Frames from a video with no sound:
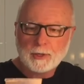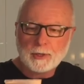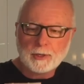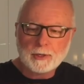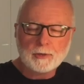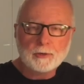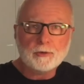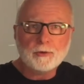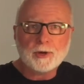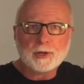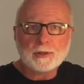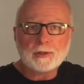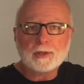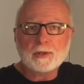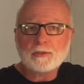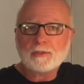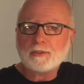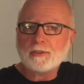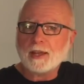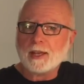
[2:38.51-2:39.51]
you drink
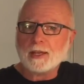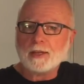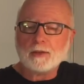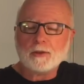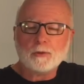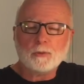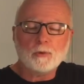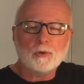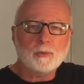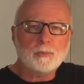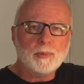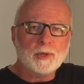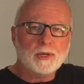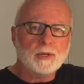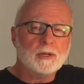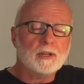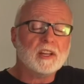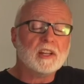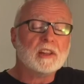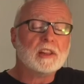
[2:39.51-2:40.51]
this and you will be
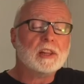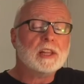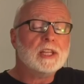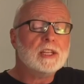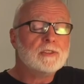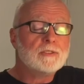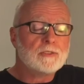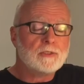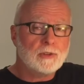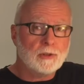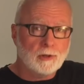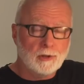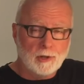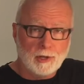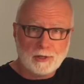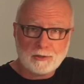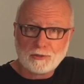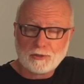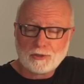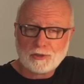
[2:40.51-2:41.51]
good at least till
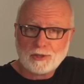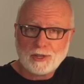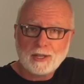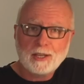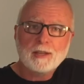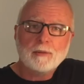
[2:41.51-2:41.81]
lunch,